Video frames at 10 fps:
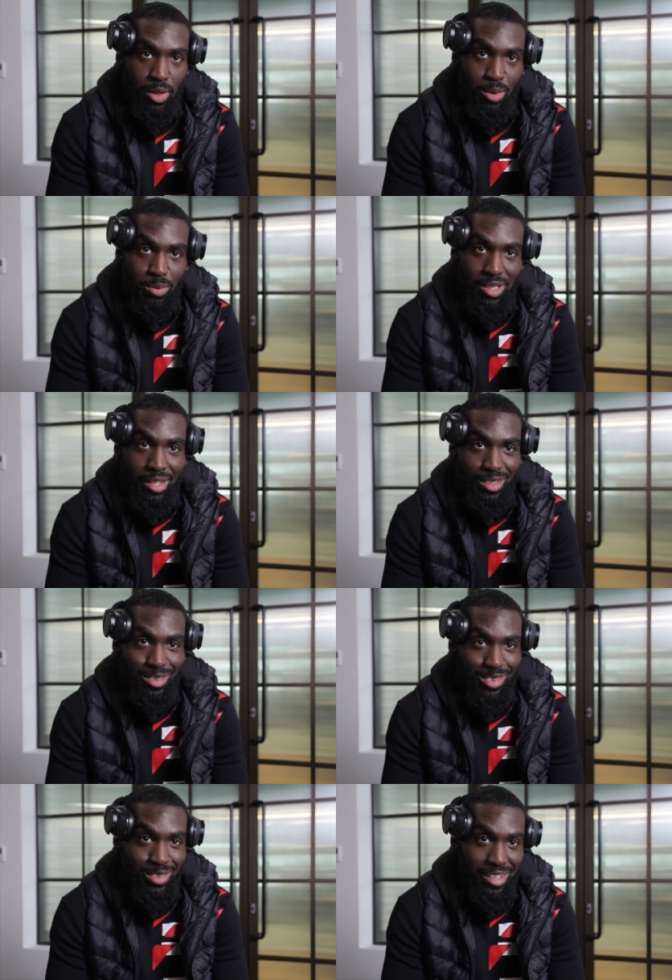comes out
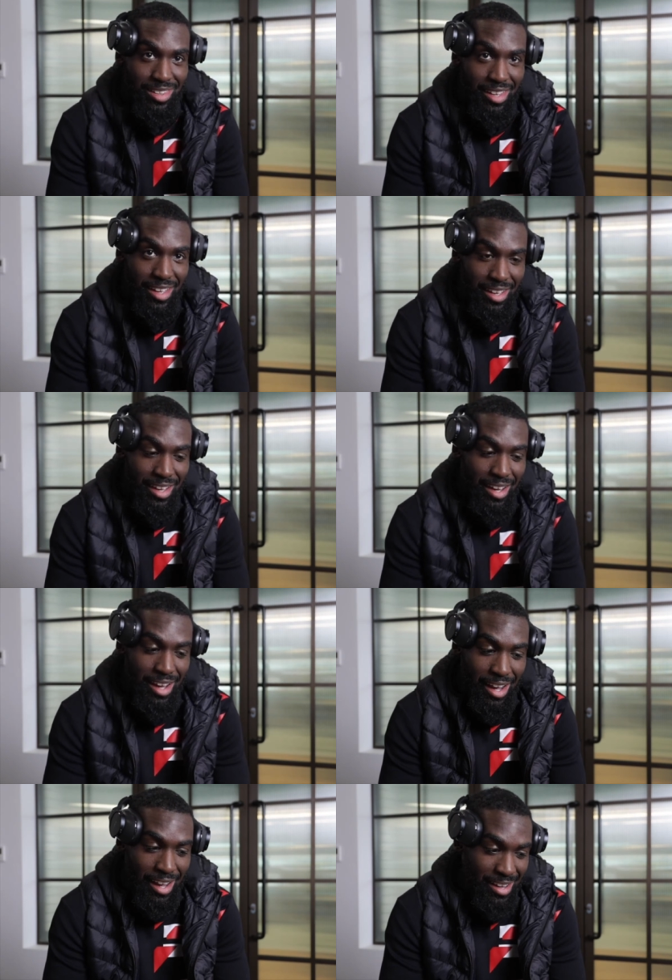the other end,
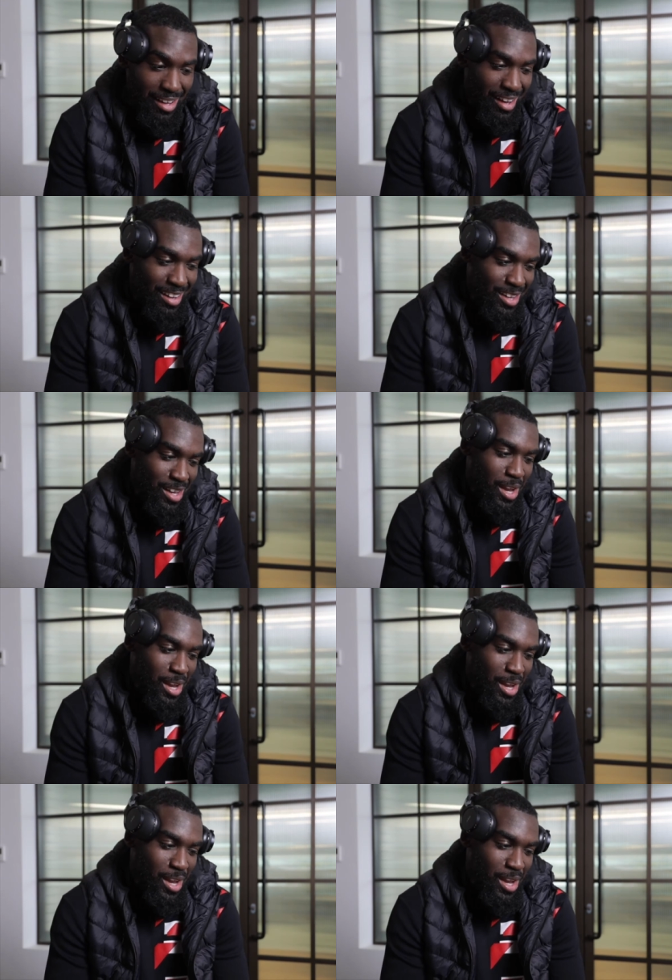uh,